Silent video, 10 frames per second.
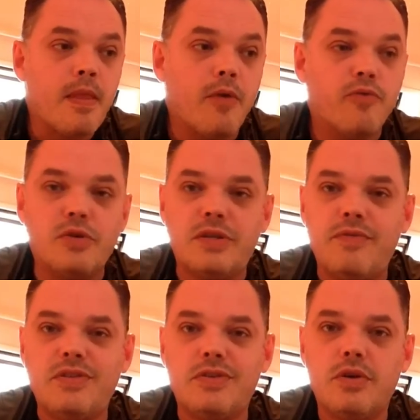Of course,
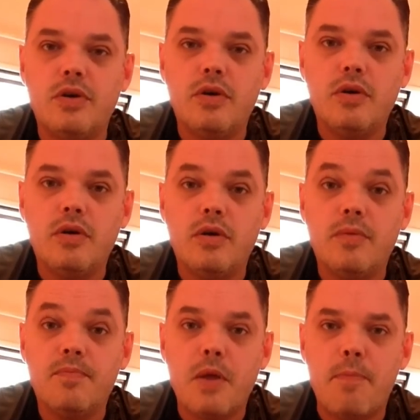if it's
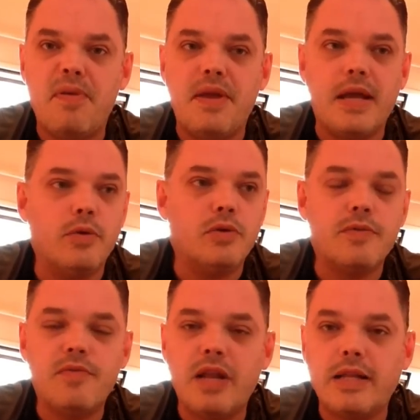a piano or
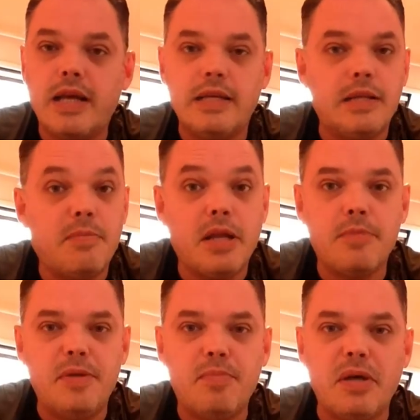something like that, it may
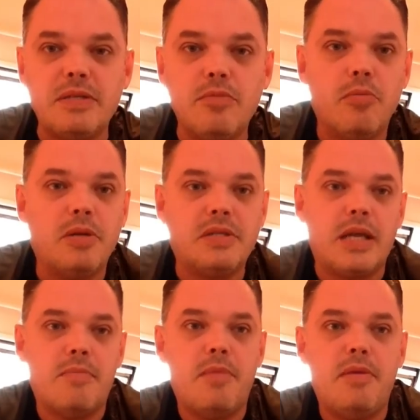not be possible, but it
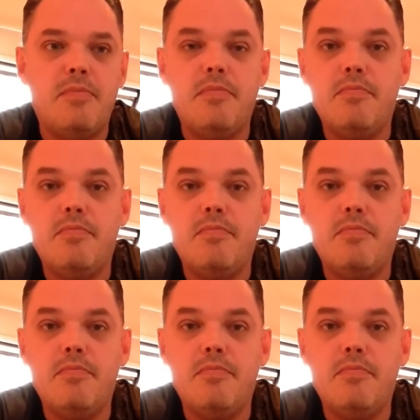can maybe